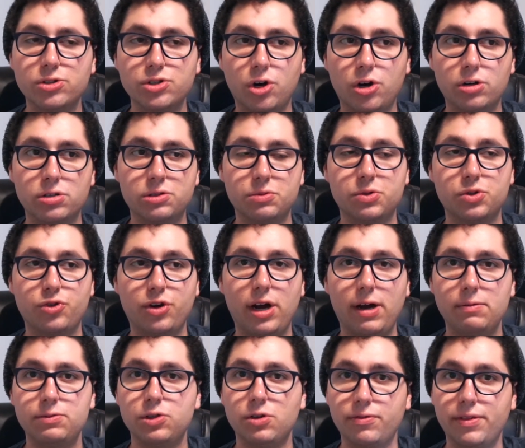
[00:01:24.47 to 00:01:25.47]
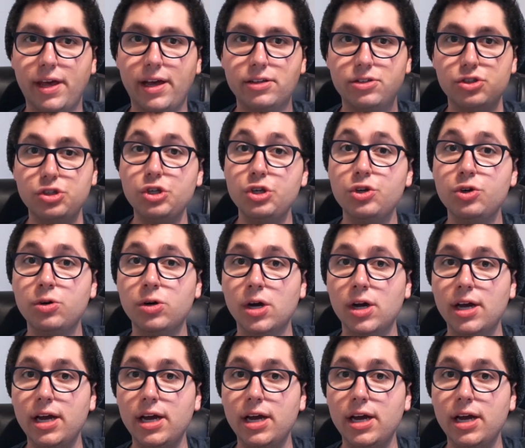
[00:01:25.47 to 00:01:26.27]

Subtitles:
aren't subscribed, so if that's you,